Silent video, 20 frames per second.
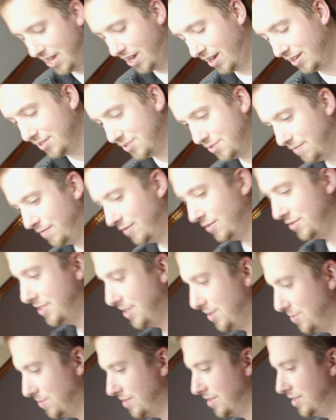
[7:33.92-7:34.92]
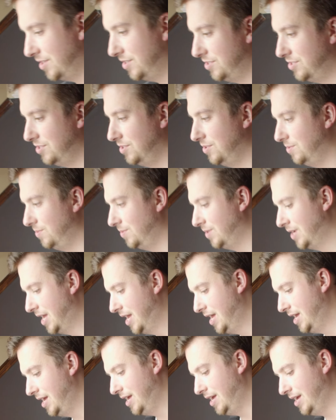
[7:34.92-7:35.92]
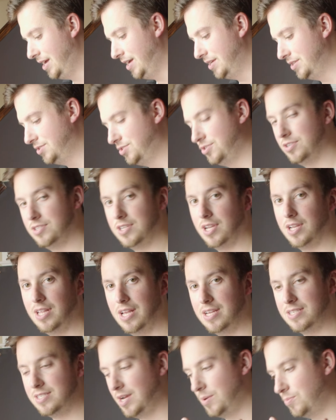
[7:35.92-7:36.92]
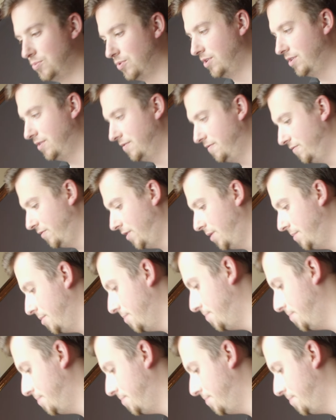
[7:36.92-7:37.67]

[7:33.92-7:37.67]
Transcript: All right, so first thing we're gonna do is just like last time, we're gonna frame